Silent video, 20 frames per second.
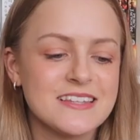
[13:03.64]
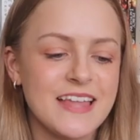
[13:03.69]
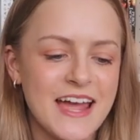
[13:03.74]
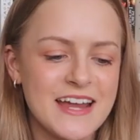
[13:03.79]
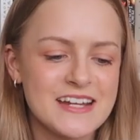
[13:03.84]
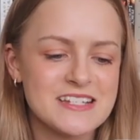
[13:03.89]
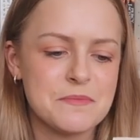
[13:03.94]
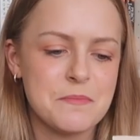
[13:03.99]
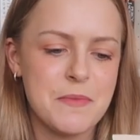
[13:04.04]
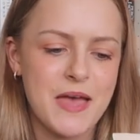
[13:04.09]

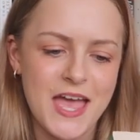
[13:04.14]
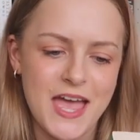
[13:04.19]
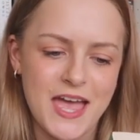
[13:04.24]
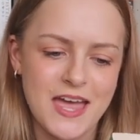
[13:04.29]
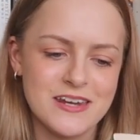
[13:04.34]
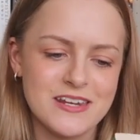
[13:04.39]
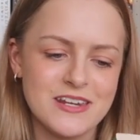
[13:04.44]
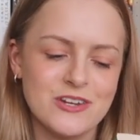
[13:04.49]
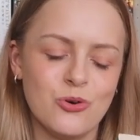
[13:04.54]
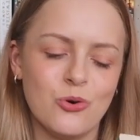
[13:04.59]
liked
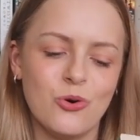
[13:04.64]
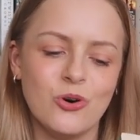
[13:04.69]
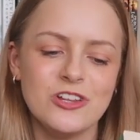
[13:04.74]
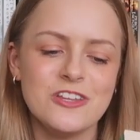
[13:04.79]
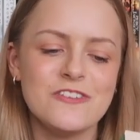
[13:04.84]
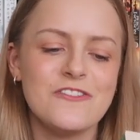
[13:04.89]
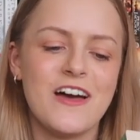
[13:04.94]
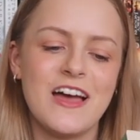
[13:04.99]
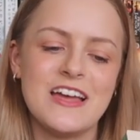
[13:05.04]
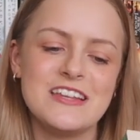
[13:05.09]
man in all
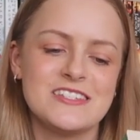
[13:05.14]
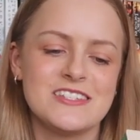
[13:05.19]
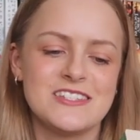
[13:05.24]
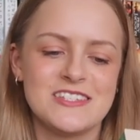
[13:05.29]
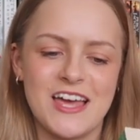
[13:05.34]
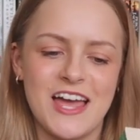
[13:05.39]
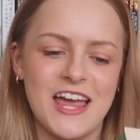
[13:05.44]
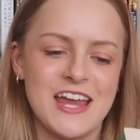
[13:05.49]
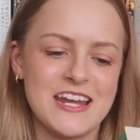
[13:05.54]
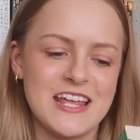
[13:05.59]
of high
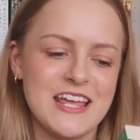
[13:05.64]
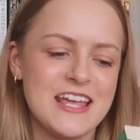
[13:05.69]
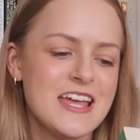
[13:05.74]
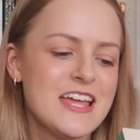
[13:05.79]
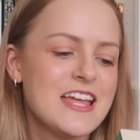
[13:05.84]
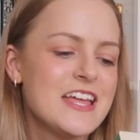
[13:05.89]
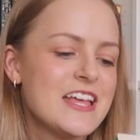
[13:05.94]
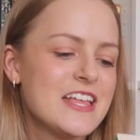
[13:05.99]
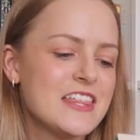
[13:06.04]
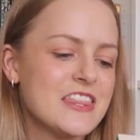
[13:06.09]
society,
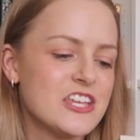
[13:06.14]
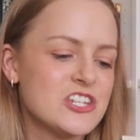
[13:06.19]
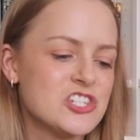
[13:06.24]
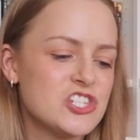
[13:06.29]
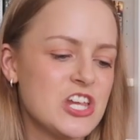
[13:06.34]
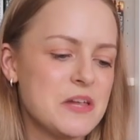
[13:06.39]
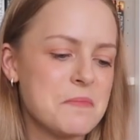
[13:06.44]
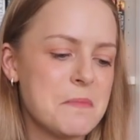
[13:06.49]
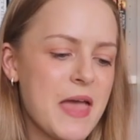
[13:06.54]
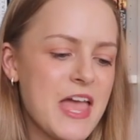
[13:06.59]
then
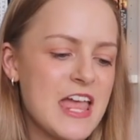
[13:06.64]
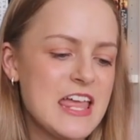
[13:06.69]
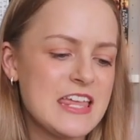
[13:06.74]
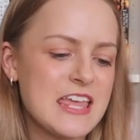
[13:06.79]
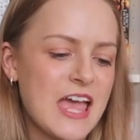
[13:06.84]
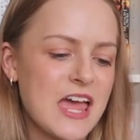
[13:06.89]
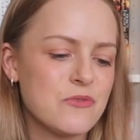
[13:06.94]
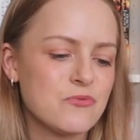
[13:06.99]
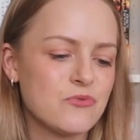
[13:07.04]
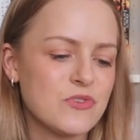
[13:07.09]
she may
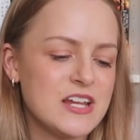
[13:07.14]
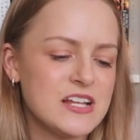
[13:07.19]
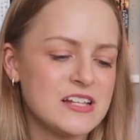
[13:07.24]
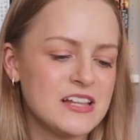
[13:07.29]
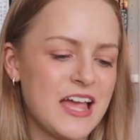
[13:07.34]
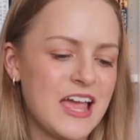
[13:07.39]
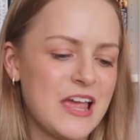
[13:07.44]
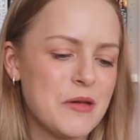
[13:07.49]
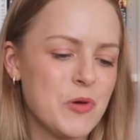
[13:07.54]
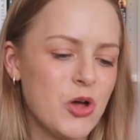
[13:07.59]
yet
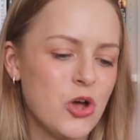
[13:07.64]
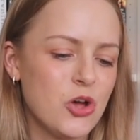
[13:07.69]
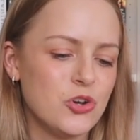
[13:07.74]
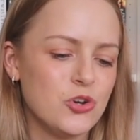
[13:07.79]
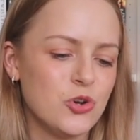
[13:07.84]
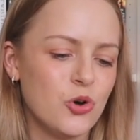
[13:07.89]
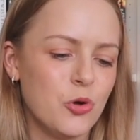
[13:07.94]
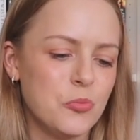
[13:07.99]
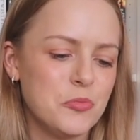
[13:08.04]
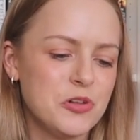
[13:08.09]
reclaim her
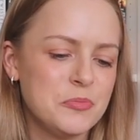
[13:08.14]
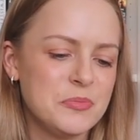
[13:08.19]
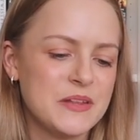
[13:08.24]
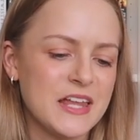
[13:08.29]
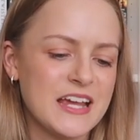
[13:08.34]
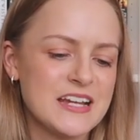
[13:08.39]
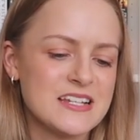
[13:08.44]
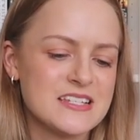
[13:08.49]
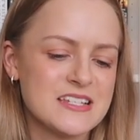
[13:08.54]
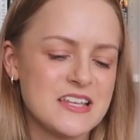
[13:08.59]
normal
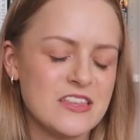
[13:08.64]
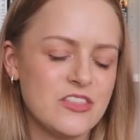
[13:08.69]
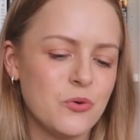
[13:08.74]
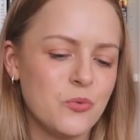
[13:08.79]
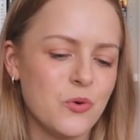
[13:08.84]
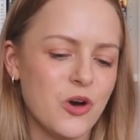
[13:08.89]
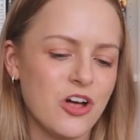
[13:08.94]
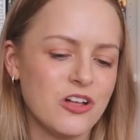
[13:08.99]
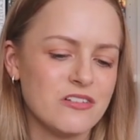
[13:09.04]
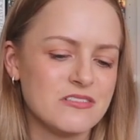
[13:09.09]
place in the
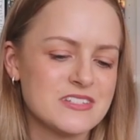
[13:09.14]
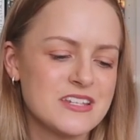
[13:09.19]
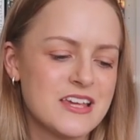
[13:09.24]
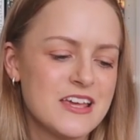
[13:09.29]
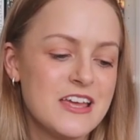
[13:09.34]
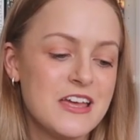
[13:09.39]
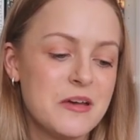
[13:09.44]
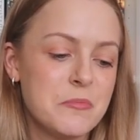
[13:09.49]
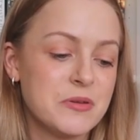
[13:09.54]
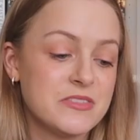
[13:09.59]
world.
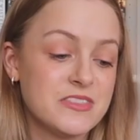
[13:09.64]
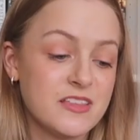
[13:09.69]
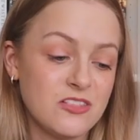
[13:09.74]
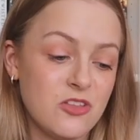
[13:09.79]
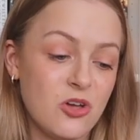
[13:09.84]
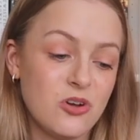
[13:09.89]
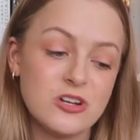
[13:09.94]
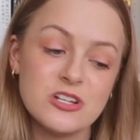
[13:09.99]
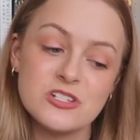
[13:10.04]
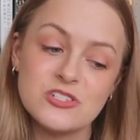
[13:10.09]
But the
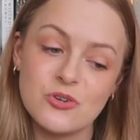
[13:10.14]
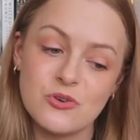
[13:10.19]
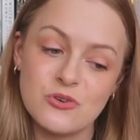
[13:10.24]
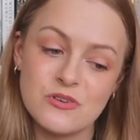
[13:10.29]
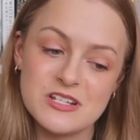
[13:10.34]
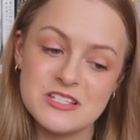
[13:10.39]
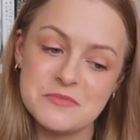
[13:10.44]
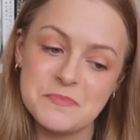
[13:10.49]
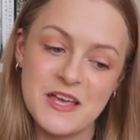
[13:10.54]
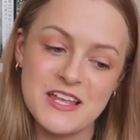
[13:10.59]
longer
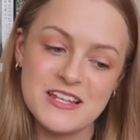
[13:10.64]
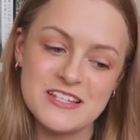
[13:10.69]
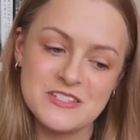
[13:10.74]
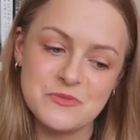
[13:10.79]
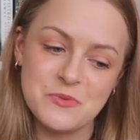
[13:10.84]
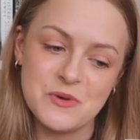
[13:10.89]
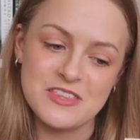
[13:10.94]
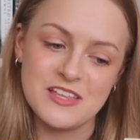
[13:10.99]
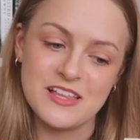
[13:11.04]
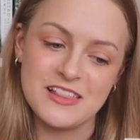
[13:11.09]
Dora spends
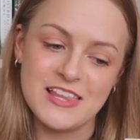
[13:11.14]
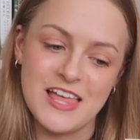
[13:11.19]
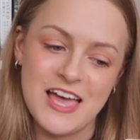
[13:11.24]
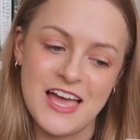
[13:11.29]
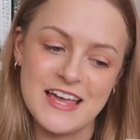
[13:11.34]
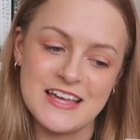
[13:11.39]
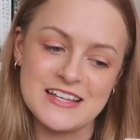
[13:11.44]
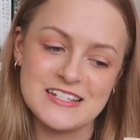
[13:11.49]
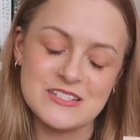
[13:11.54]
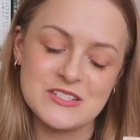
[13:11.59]
with
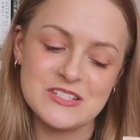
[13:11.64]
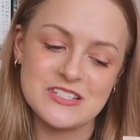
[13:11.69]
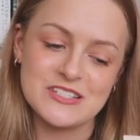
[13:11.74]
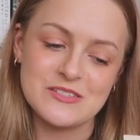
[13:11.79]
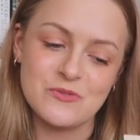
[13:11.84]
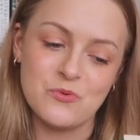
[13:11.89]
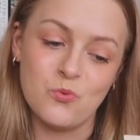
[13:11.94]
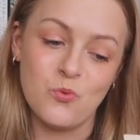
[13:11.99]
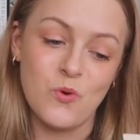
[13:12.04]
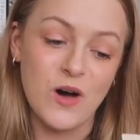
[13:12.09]
Elias
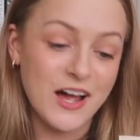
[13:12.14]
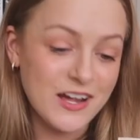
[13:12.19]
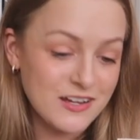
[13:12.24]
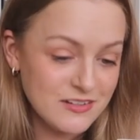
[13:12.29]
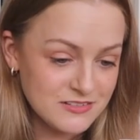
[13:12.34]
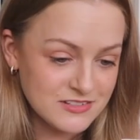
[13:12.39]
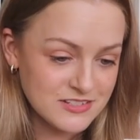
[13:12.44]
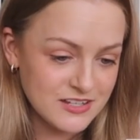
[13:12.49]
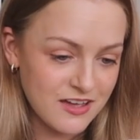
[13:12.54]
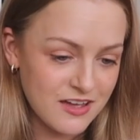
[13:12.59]

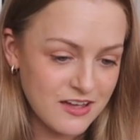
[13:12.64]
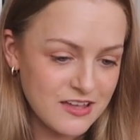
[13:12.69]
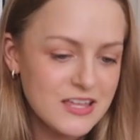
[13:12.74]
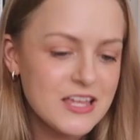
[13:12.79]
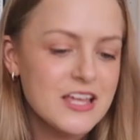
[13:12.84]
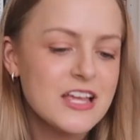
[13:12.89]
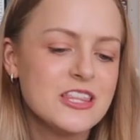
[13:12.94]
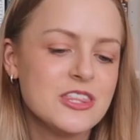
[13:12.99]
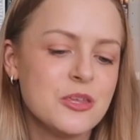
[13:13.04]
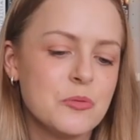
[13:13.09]
Wilder,
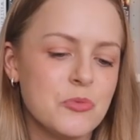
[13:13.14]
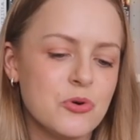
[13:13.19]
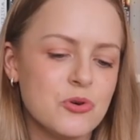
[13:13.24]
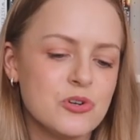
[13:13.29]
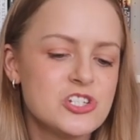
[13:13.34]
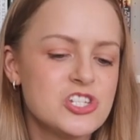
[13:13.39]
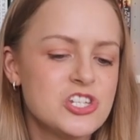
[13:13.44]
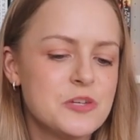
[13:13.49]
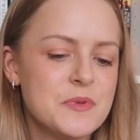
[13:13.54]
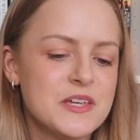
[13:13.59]
the
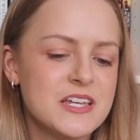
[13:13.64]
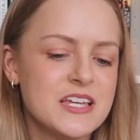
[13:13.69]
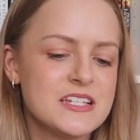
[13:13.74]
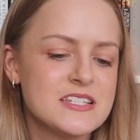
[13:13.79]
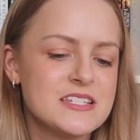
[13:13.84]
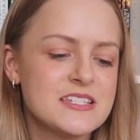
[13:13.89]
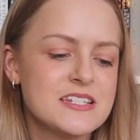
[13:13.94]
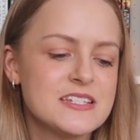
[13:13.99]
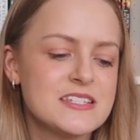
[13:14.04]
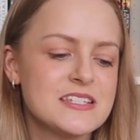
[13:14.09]
more she
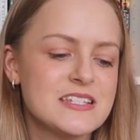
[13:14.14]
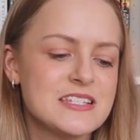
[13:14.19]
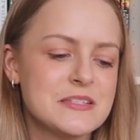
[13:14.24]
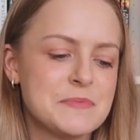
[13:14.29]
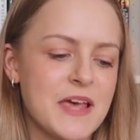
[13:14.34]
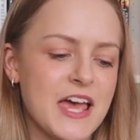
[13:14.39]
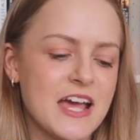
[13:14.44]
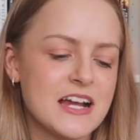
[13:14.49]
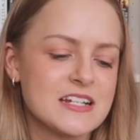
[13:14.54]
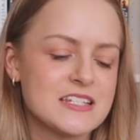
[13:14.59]
begins to
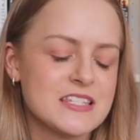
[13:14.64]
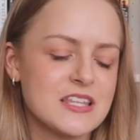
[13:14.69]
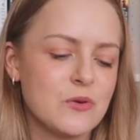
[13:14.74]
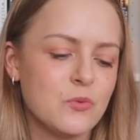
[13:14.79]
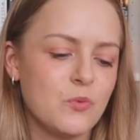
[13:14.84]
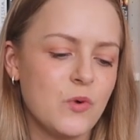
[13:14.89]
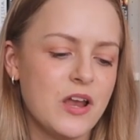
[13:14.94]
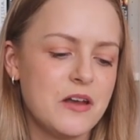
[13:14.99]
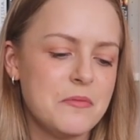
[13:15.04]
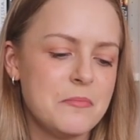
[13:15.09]
suspect that
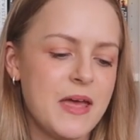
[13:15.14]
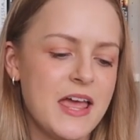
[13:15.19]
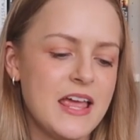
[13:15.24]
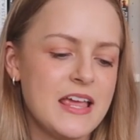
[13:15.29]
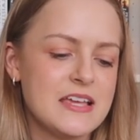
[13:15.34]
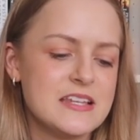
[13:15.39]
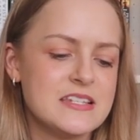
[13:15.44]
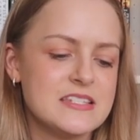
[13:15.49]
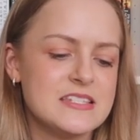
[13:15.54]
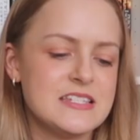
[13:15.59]
one may
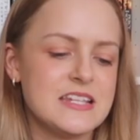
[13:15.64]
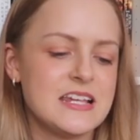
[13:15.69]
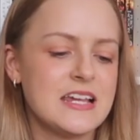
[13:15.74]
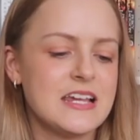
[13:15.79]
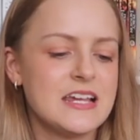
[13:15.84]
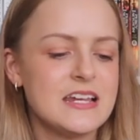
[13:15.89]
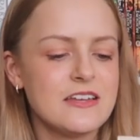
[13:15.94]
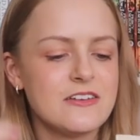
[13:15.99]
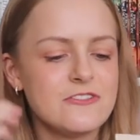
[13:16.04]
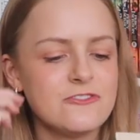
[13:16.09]

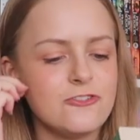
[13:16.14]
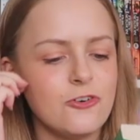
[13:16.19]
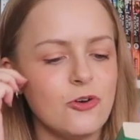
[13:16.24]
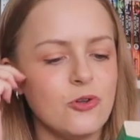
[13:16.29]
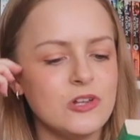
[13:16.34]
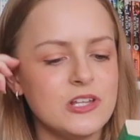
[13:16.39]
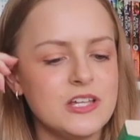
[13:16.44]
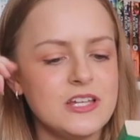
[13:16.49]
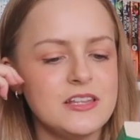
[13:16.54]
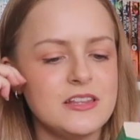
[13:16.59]
indeed
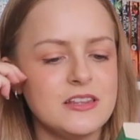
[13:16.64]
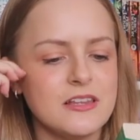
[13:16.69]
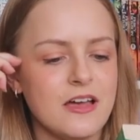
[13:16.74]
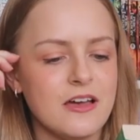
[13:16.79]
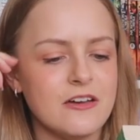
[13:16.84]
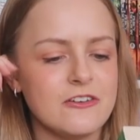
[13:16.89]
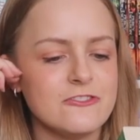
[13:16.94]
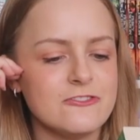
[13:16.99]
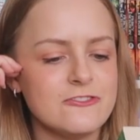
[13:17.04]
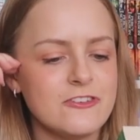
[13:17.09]
fall in
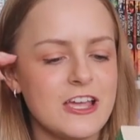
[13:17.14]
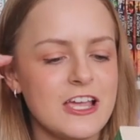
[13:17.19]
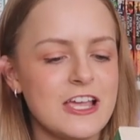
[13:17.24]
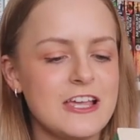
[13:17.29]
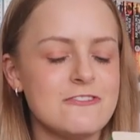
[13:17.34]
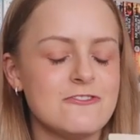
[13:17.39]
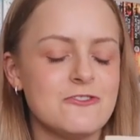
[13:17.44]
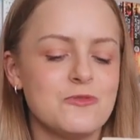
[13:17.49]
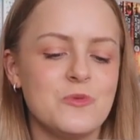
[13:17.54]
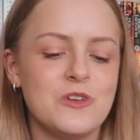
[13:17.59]
love,
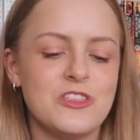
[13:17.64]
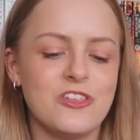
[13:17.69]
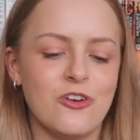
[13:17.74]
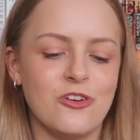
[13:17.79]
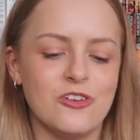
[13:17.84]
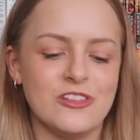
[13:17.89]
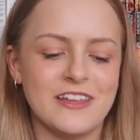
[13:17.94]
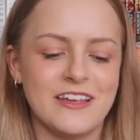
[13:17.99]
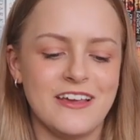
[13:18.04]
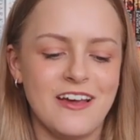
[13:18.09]
even with
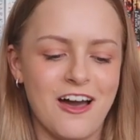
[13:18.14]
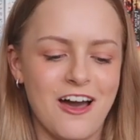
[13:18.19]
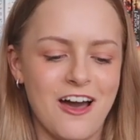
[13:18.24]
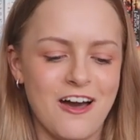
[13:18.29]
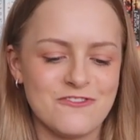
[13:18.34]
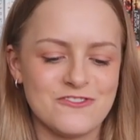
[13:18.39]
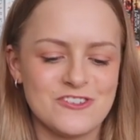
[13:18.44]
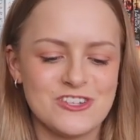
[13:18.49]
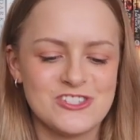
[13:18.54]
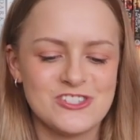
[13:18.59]
only half a